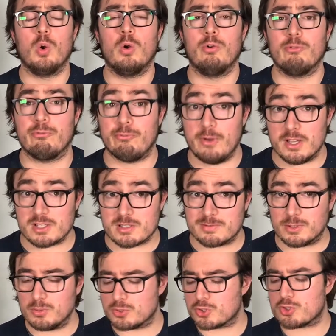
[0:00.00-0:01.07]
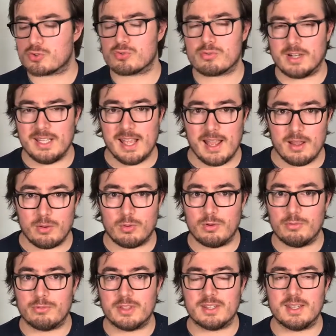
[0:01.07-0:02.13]
first of all, straight out
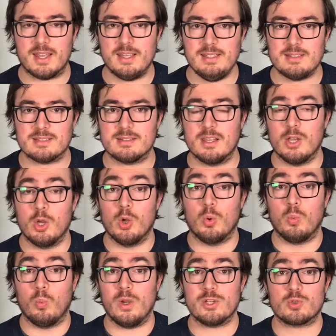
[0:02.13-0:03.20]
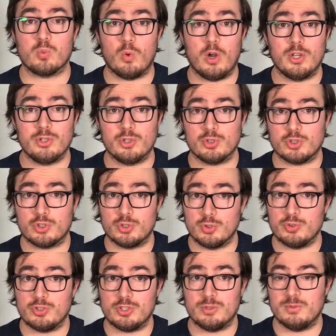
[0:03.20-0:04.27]
of the gates, which one should
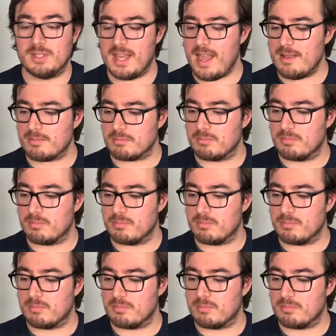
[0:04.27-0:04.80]
you get?